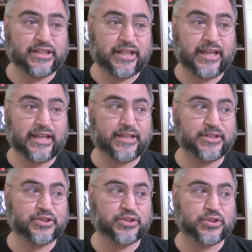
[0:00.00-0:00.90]

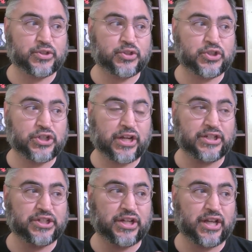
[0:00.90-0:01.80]
he's
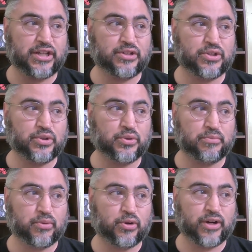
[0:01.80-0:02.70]
changing into
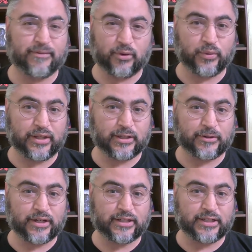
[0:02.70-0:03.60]
more of a wheeler
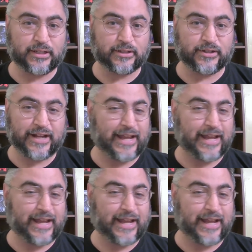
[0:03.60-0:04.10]
and a dealer,